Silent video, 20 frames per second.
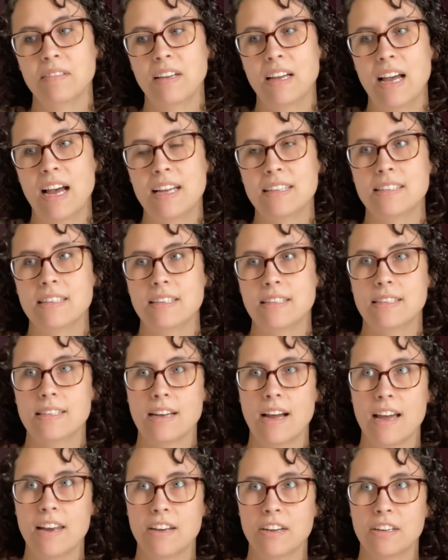as a
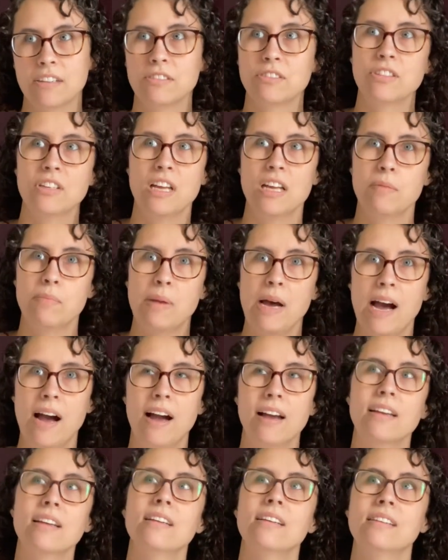designer, looking
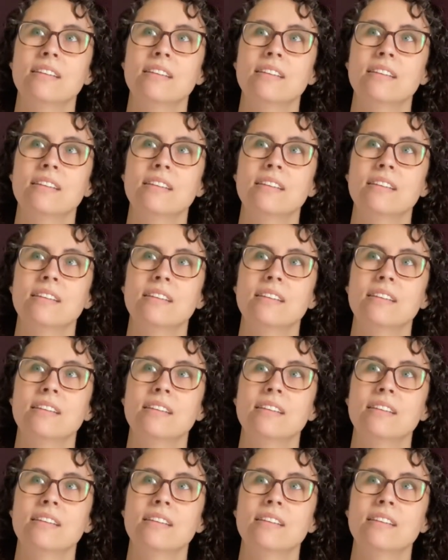back,